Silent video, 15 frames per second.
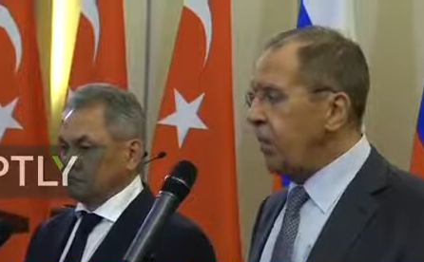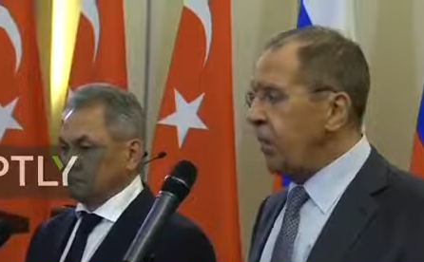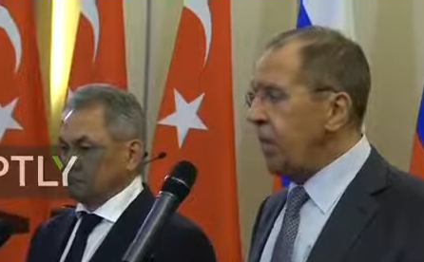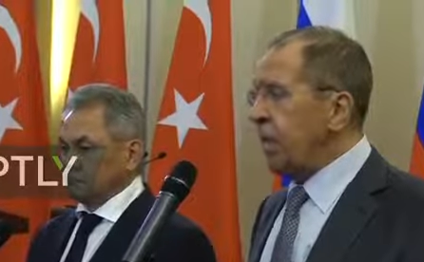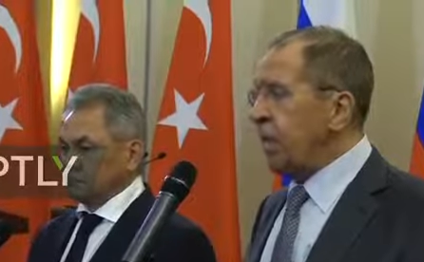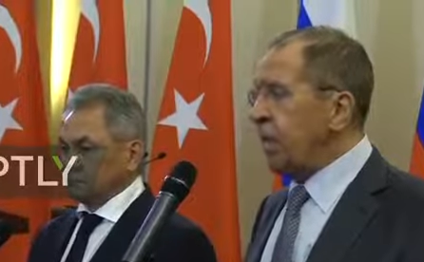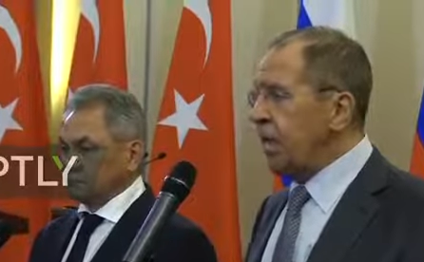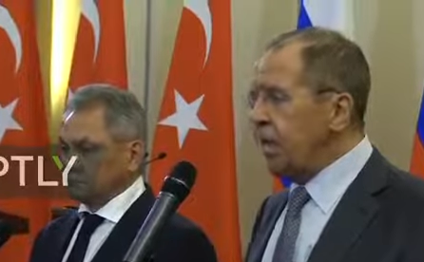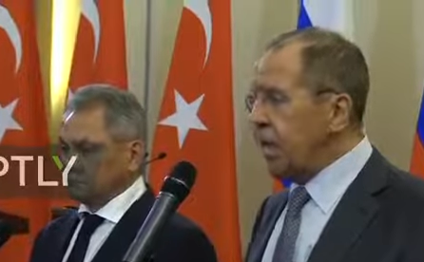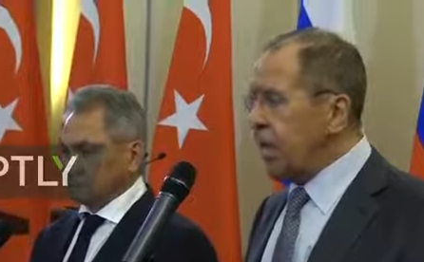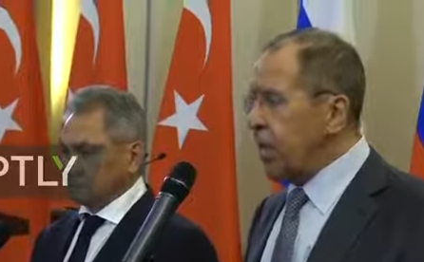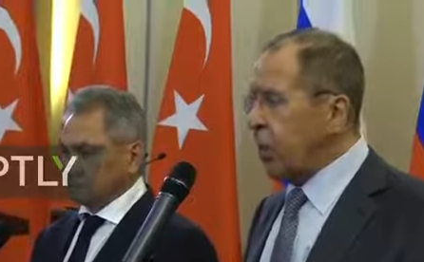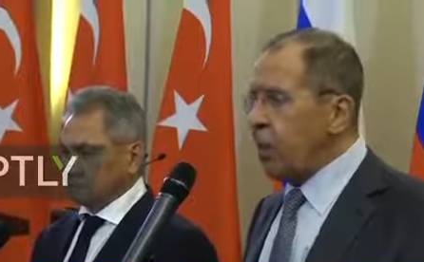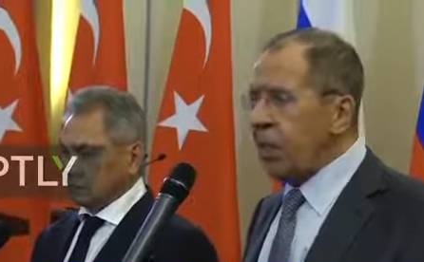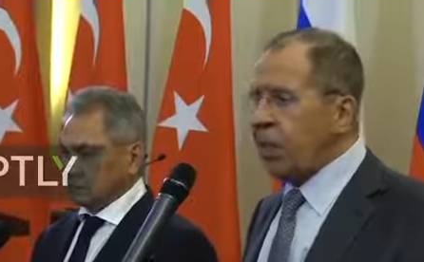Speaker 1: the Kurdish
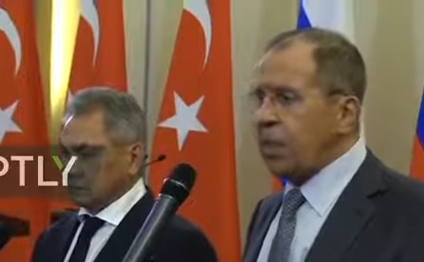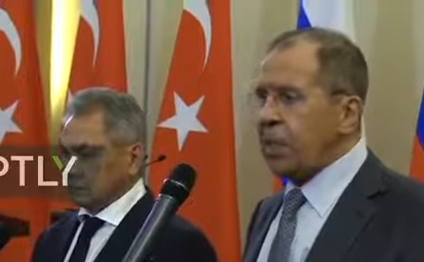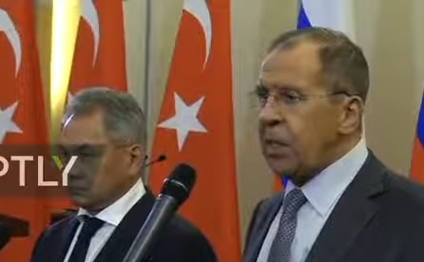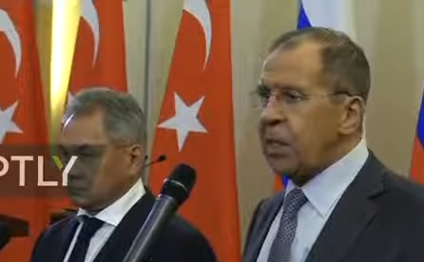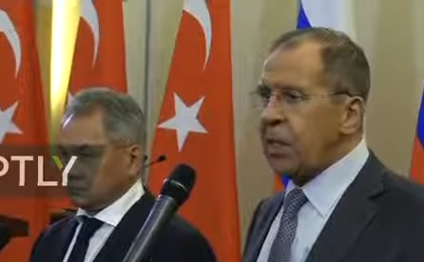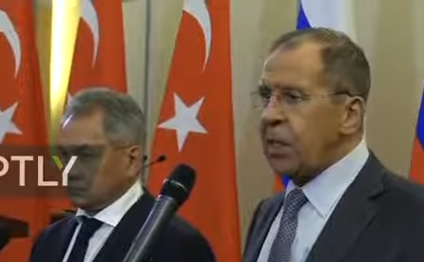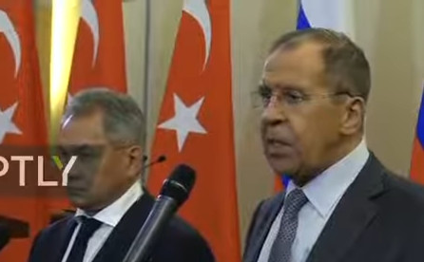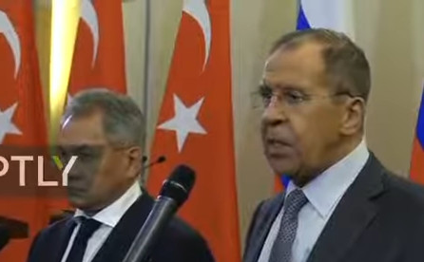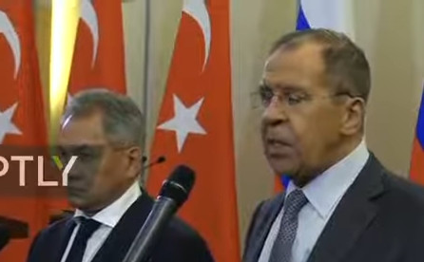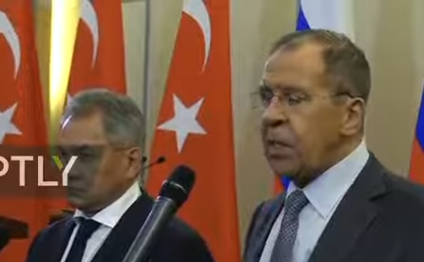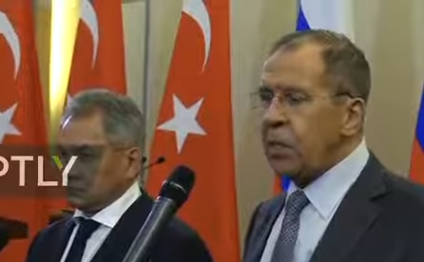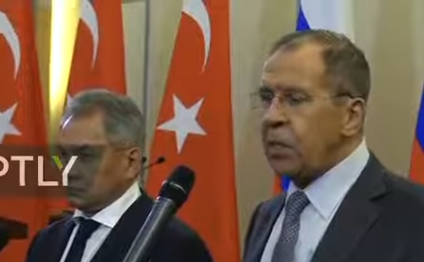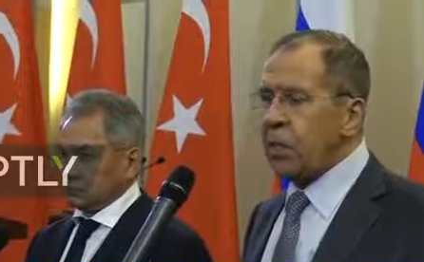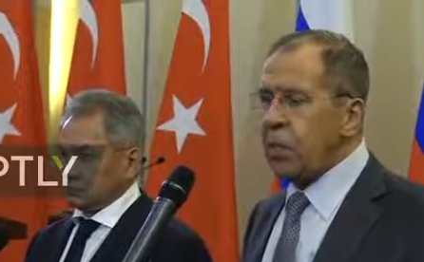self-defense forces,